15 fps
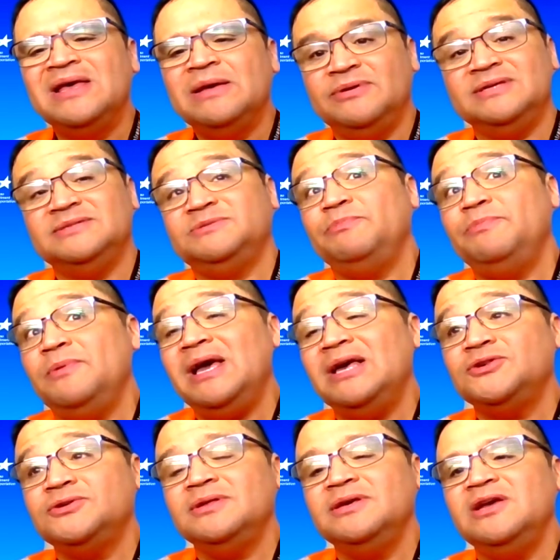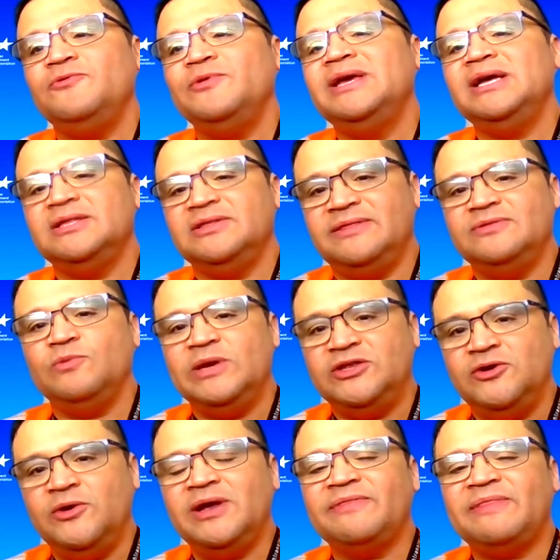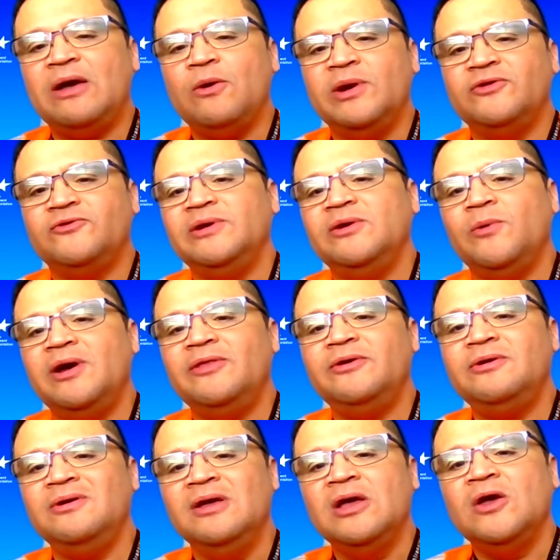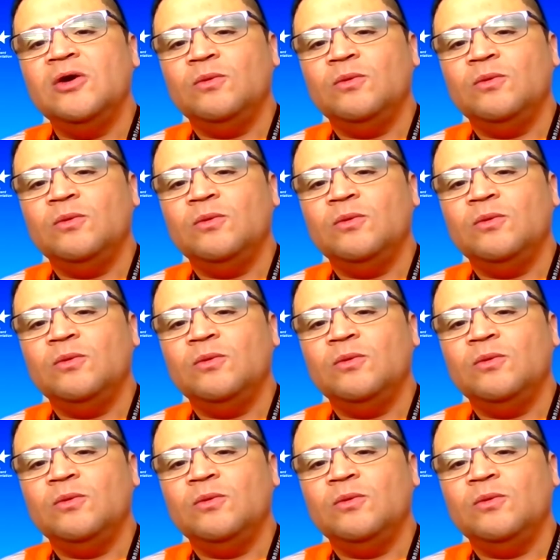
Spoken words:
But especially if we do get that wintry weather,